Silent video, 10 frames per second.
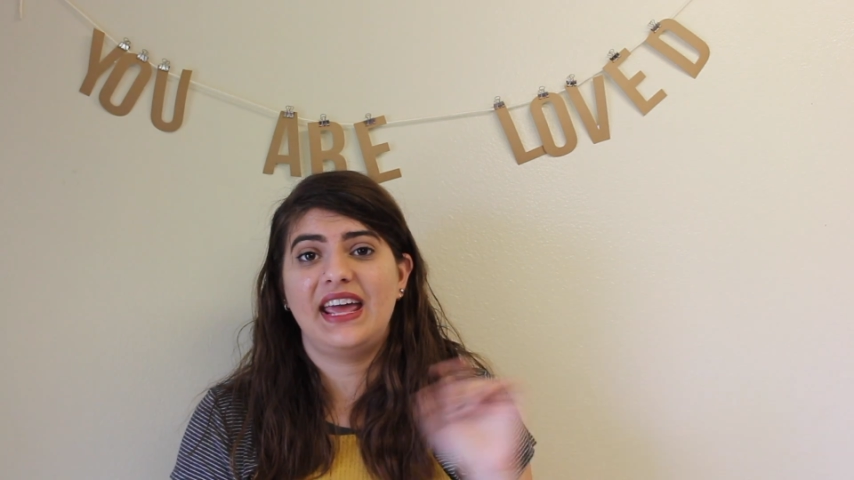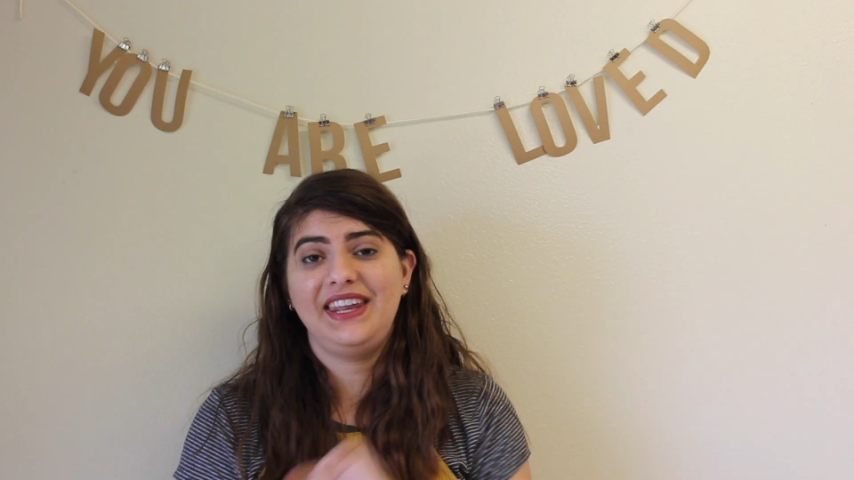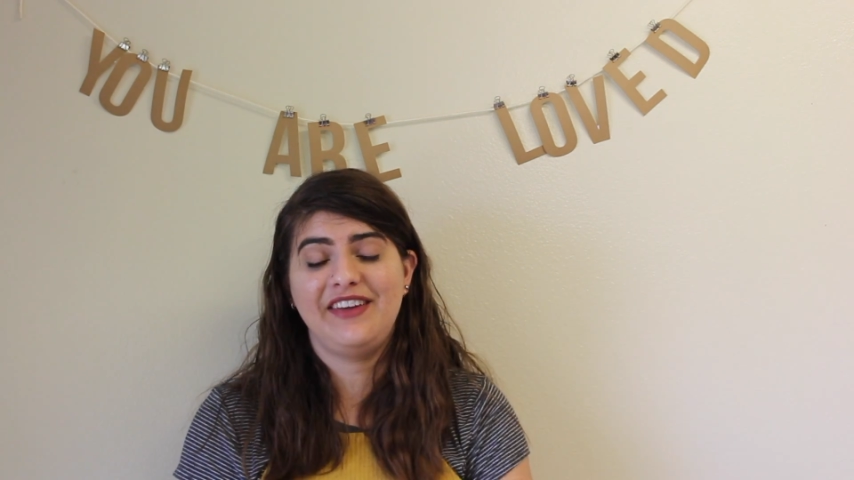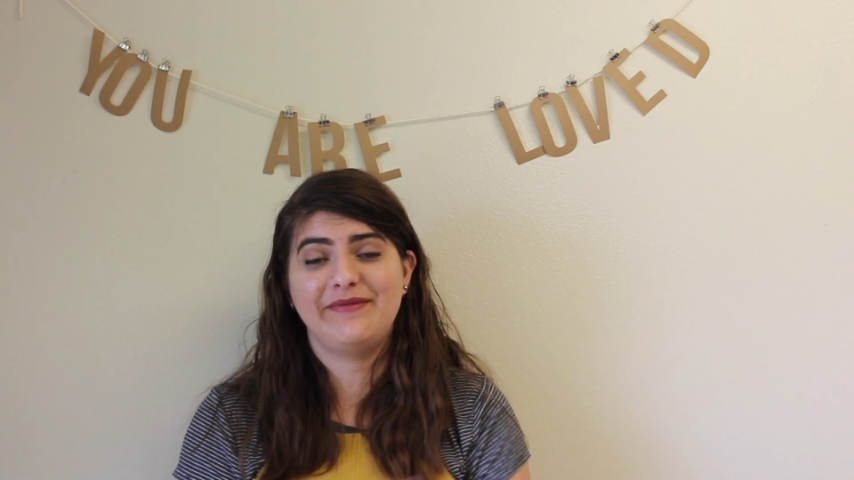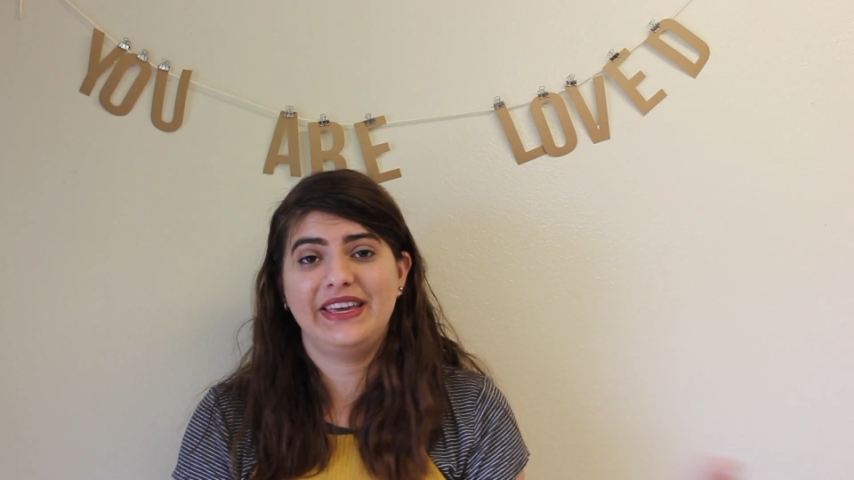
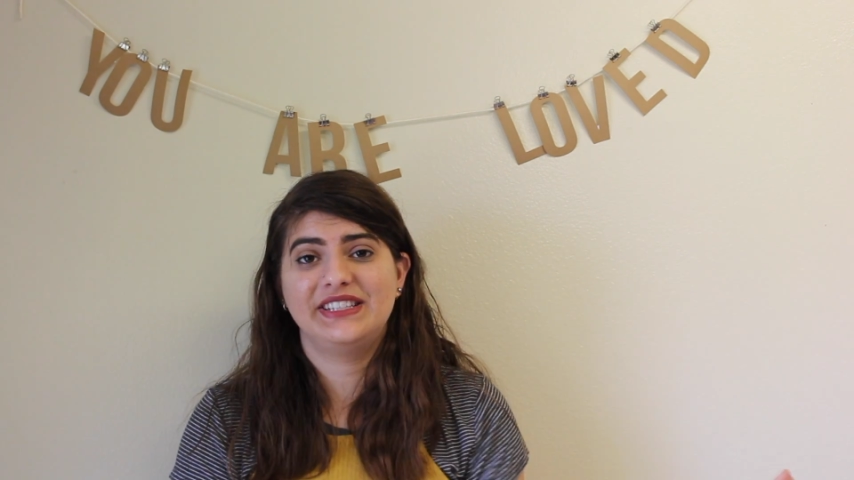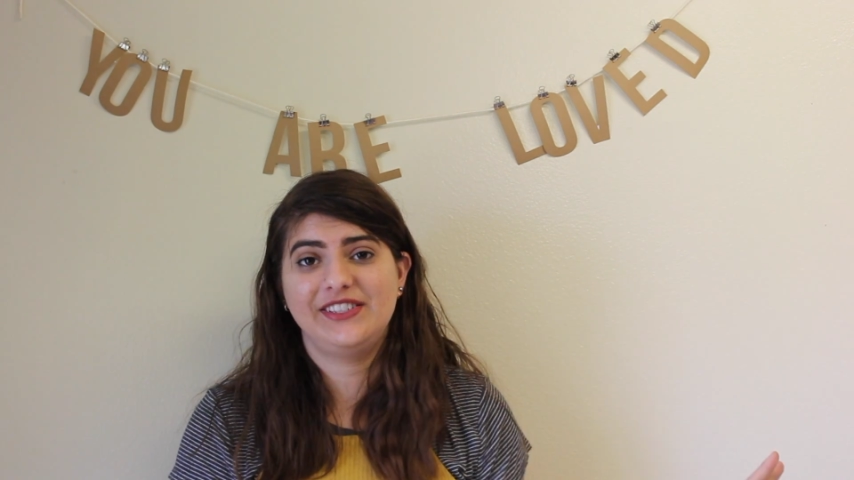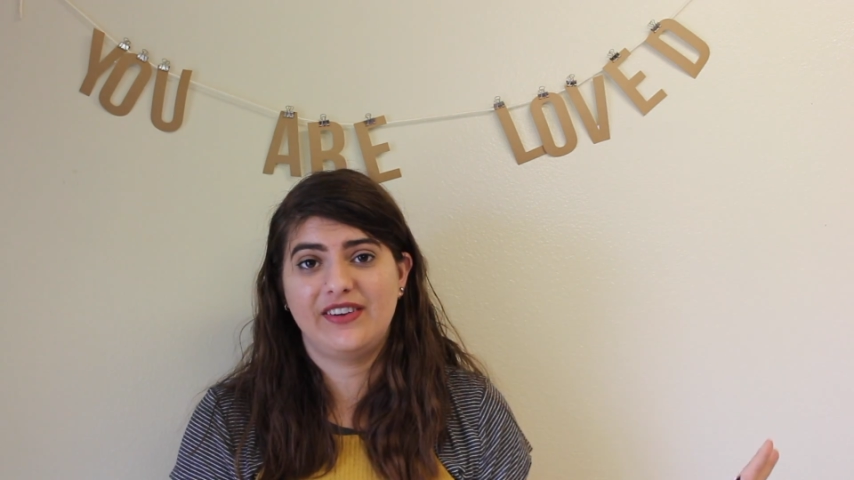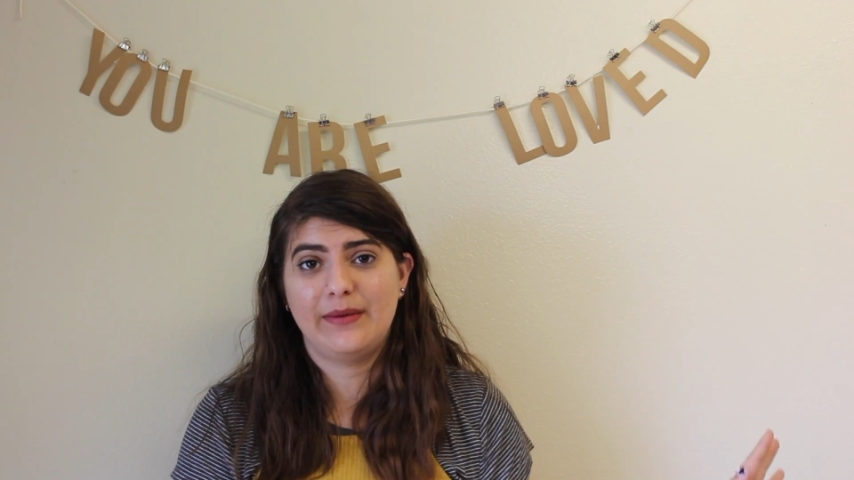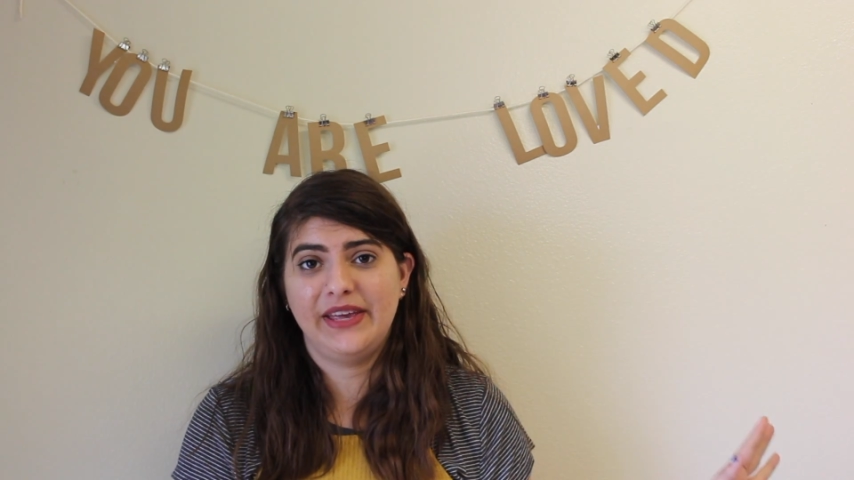any of my
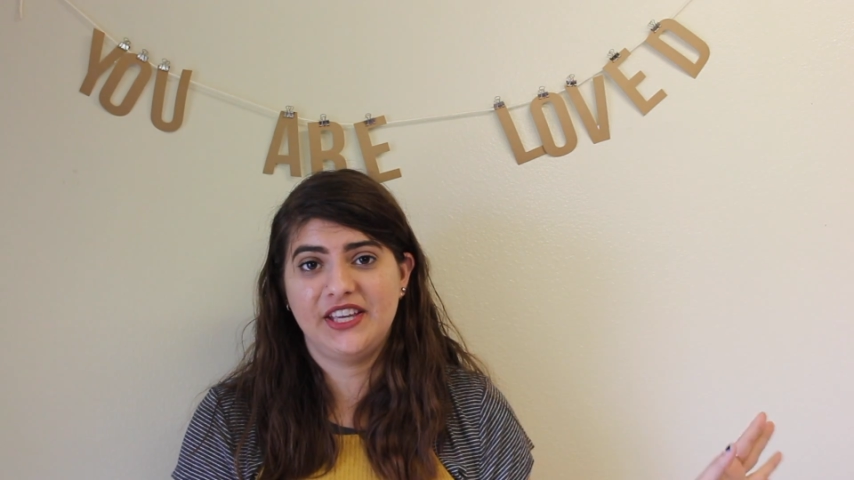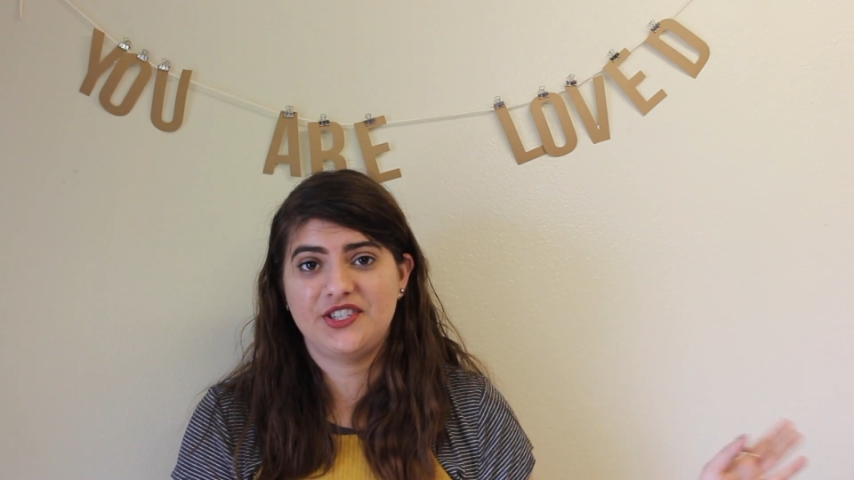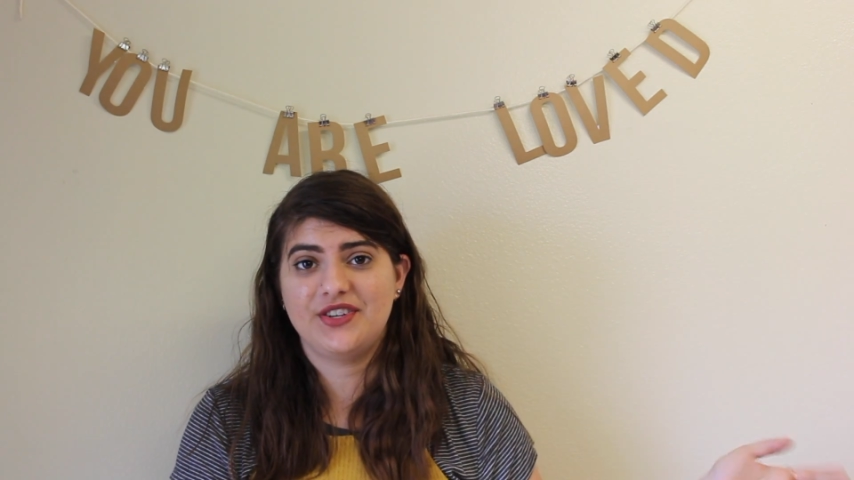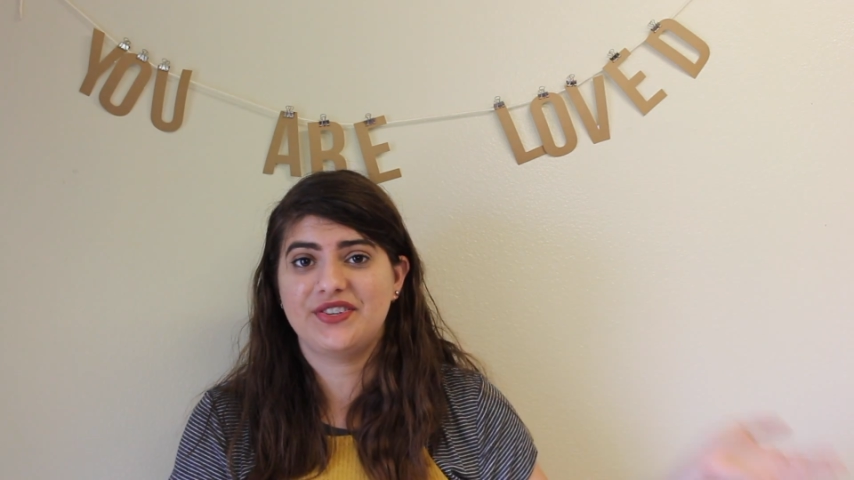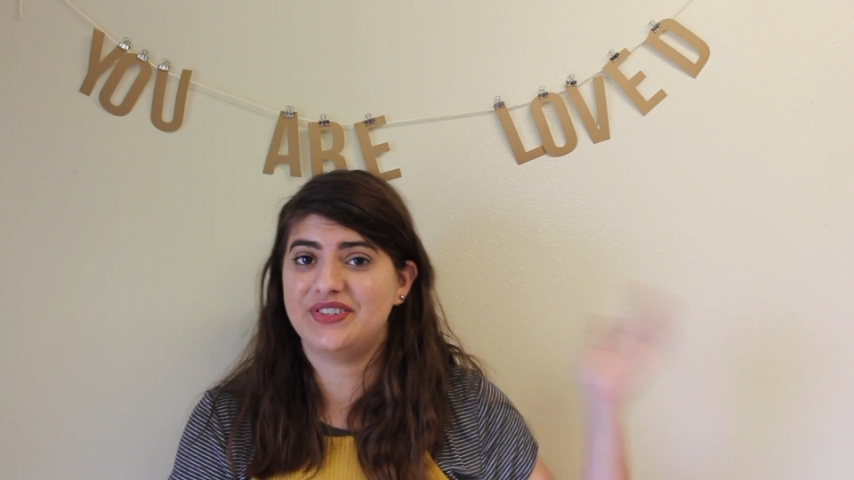Instagram pictures or